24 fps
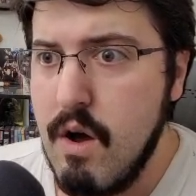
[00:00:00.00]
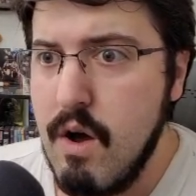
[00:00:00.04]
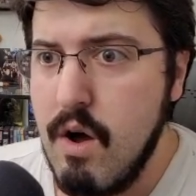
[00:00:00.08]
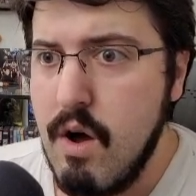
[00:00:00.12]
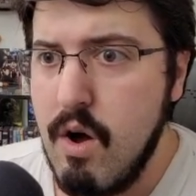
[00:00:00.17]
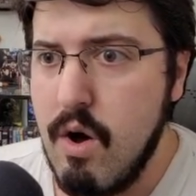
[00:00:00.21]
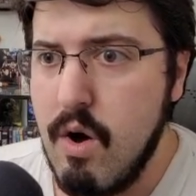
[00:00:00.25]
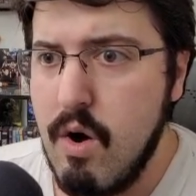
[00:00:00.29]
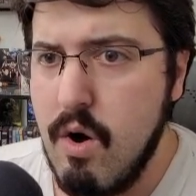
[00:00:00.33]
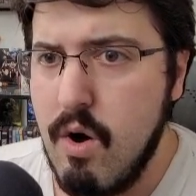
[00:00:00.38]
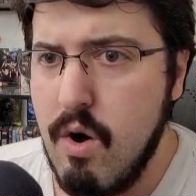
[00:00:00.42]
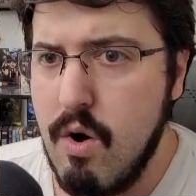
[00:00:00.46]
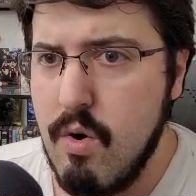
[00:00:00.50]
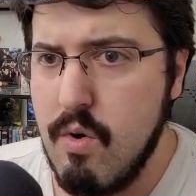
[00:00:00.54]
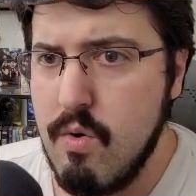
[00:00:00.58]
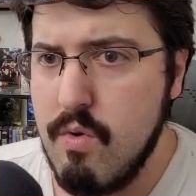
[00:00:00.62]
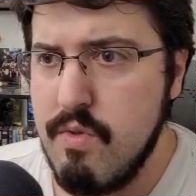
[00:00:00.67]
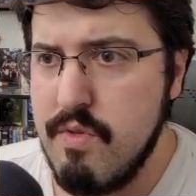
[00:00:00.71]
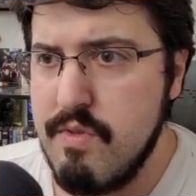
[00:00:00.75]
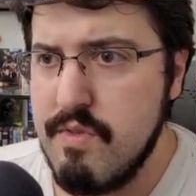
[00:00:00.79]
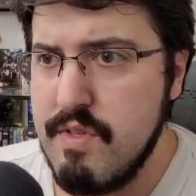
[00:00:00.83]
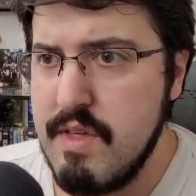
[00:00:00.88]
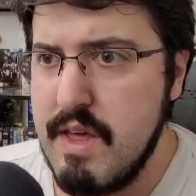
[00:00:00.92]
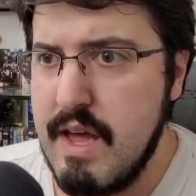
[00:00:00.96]
Oh,
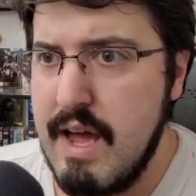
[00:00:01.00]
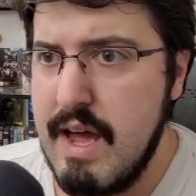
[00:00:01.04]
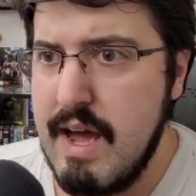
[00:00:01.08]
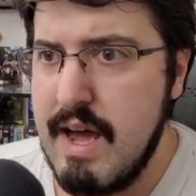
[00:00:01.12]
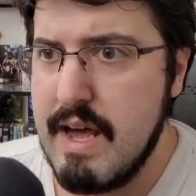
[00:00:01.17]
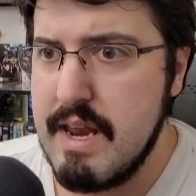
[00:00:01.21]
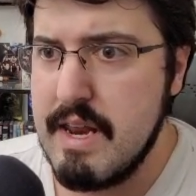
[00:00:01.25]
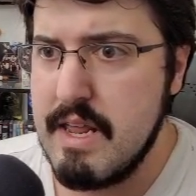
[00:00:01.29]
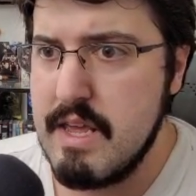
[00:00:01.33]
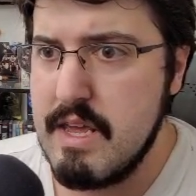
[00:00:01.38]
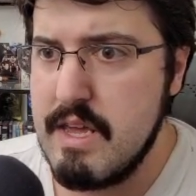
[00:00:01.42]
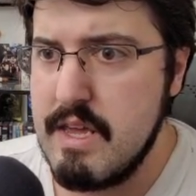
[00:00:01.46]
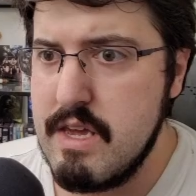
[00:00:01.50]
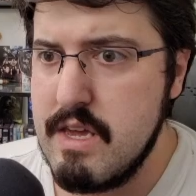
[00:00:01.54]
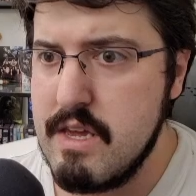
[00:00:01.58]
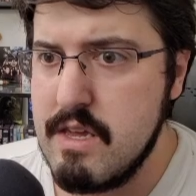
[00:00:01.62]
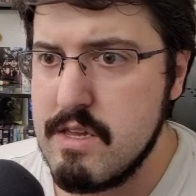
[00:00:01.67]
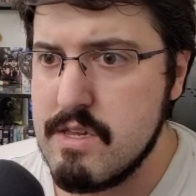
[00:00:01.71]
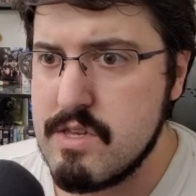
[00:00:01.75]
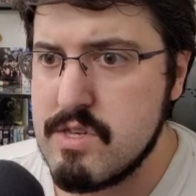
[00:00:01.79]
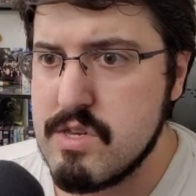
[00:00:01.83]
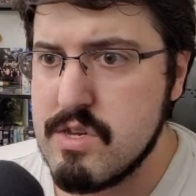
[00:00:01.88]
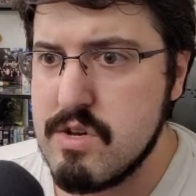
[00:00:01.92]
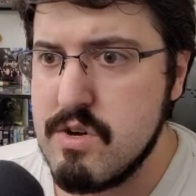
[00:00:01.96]
that
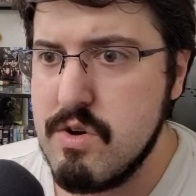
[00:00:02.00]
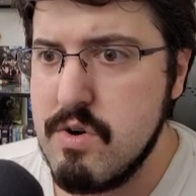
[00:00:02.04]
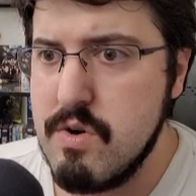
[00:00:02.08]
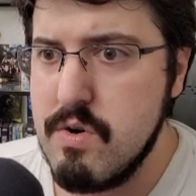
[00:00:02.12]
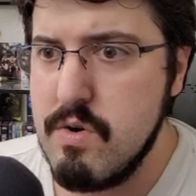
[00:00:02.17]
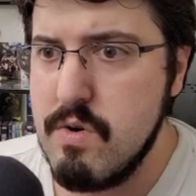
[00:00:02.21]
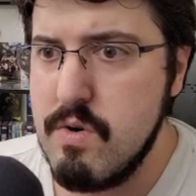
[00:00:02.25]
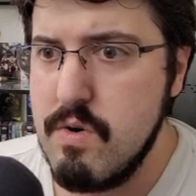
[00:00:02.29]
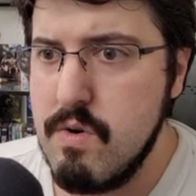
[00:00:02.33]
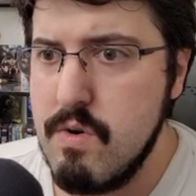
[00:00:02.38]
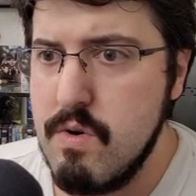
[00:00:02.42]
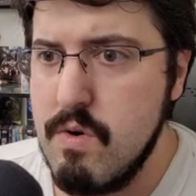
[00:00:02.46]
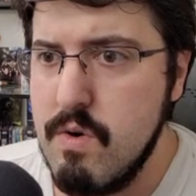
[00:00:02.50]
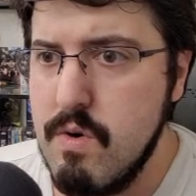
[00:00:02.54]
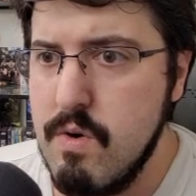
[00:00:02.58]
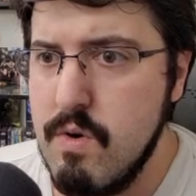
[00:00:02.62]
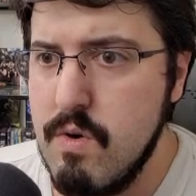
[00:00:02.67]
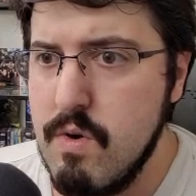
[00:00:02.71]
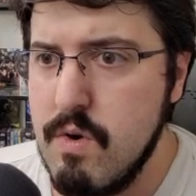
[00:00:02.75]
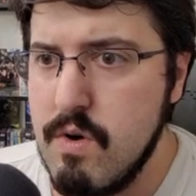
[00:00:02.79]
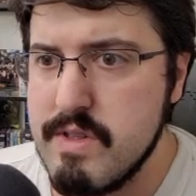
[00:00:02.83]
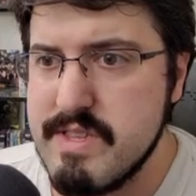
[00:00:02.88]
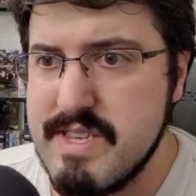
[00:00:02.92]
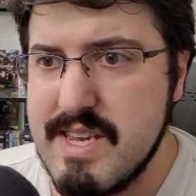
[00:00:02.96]
is
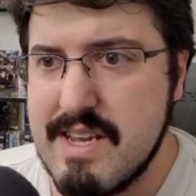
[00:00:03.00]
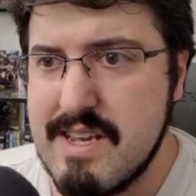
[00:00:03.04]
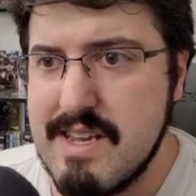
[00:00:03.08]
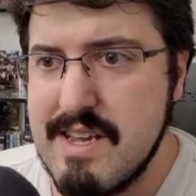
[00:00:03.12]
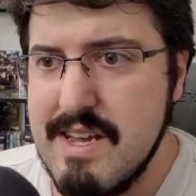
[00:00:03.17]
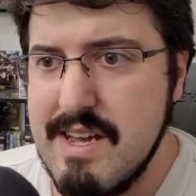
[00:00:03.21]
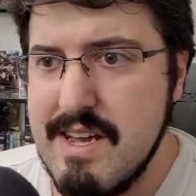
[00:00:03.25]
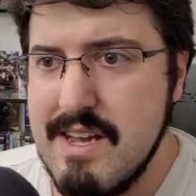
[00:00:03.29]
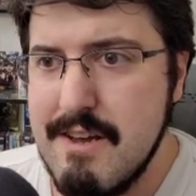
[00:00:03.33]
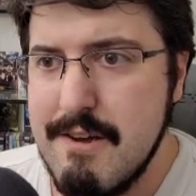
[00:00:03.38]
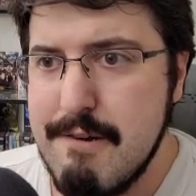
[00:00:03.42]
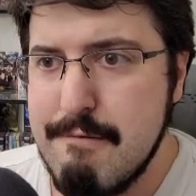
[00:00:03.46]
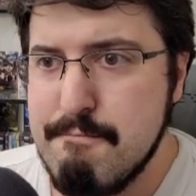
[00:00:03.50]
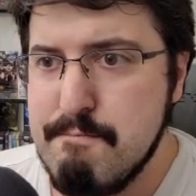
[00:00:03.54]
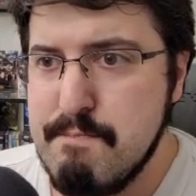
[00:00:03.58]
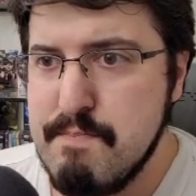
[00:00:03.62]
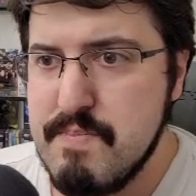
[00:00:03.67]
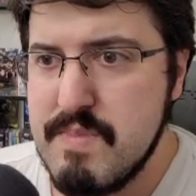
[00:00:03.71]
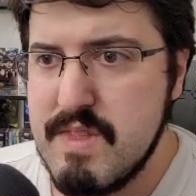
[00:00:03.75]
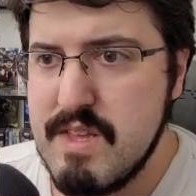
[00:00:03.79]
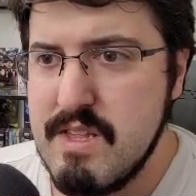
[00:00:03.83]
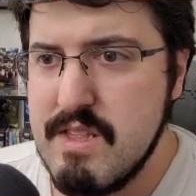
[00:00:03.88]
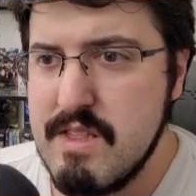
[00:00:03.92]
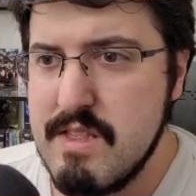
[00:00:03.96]
cool. It's like
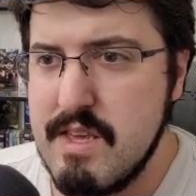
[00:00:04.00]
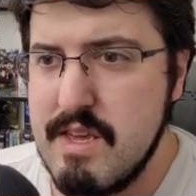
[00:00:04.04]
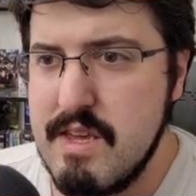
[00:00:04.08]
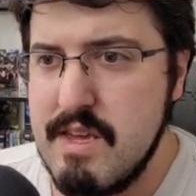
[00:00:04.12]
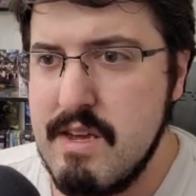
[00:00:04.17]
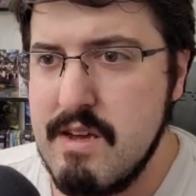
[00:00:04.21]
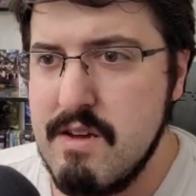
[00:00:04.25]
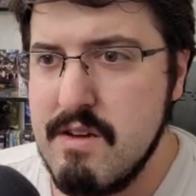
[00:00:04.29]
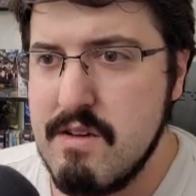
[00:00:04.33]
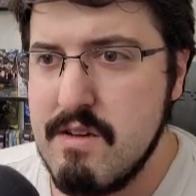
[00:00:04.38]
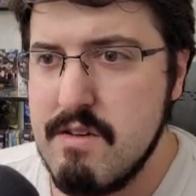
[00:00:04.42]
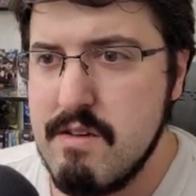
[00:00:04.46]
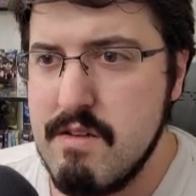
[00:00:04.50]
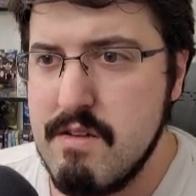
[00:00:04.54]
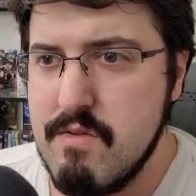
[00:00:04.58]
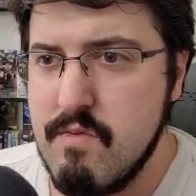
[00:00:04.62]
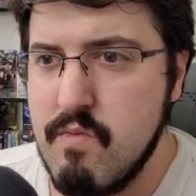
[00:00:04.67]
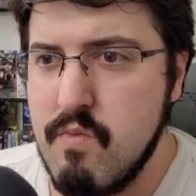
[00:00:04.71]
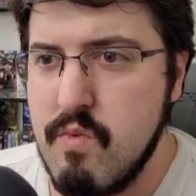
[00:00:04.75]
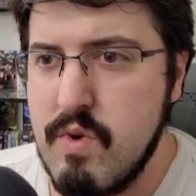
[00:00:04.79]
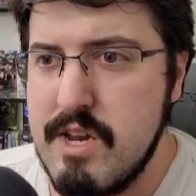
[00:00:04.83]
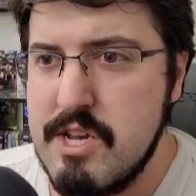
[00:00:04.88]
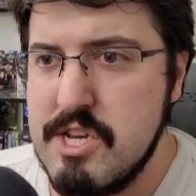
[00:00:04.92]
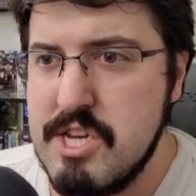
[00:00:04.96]
the
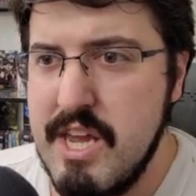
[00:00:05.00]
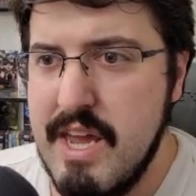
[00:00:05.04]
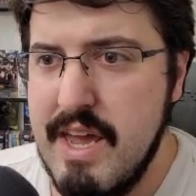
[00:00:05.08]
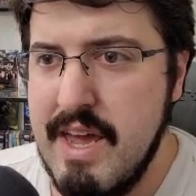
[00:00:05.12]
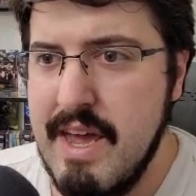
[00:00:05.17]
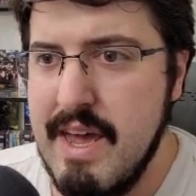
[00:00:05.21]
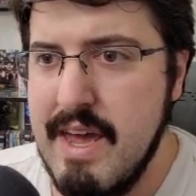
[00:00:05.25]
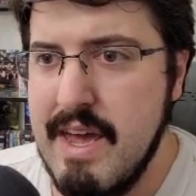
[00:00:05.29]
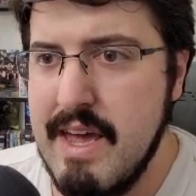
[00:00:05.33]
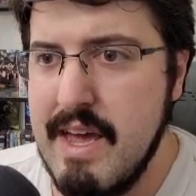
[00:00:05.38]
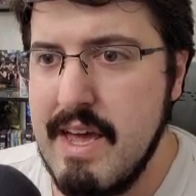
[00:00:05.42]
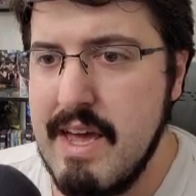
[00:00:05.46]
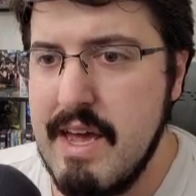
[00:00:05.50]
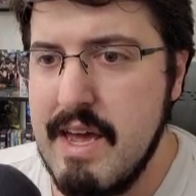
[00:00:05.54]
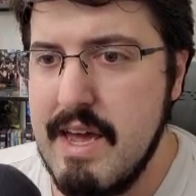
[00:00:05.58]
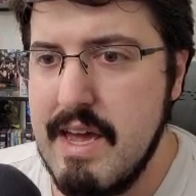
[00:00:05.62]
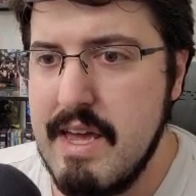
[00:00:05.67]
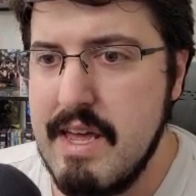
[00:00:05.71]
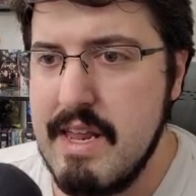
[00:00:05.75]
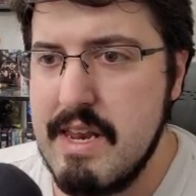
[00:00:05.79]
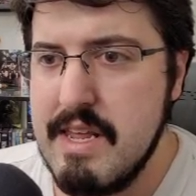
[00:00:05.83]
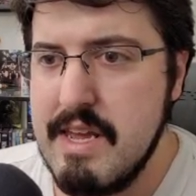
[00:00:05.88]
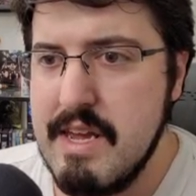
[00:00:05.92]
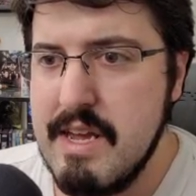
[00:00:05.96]
witch
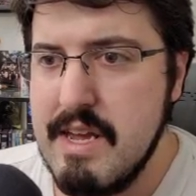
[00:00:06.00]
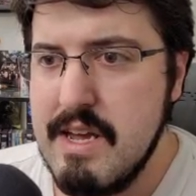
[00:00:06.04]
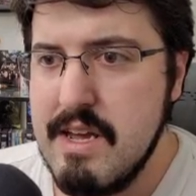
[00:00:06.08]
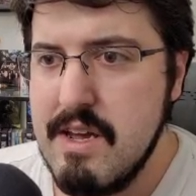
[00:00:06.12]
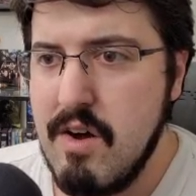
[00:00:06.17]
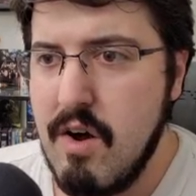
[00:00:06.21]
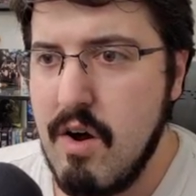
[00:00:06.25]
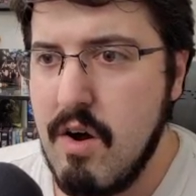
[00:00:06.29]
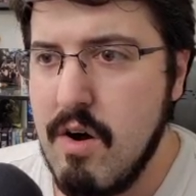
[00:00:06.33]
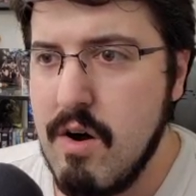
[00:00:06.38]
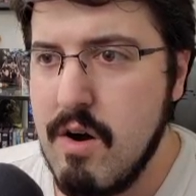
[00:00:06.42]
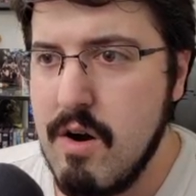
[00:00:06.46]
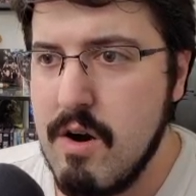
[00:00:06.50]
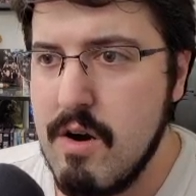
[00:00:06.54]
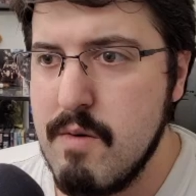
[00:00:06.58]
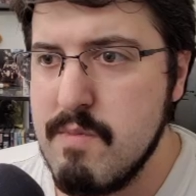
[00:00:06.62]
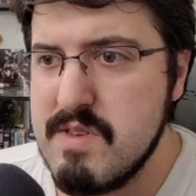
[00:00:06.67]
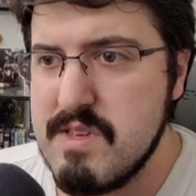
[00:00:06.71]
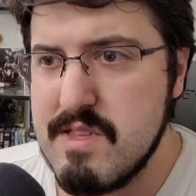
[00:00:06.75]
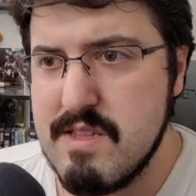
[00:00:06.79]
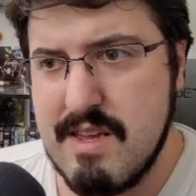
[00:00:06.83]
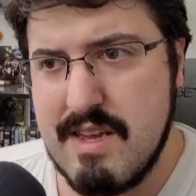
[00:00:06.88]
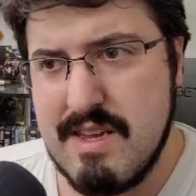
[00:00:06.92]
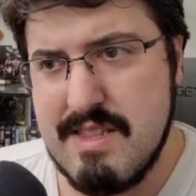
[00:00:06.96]
head,
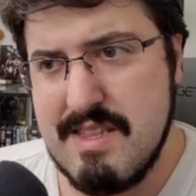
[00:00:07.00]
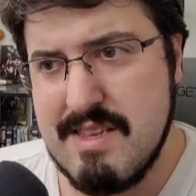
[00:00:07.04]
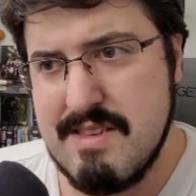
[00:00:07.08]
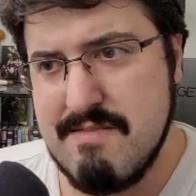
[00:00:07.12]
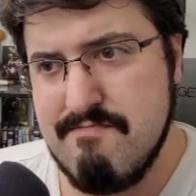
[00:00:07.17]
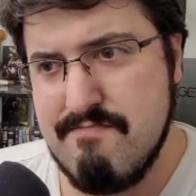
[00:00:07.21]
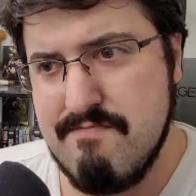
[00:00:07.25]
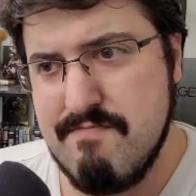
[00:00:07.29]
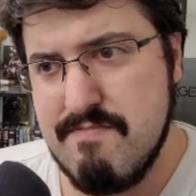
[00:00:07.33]
arms, they got the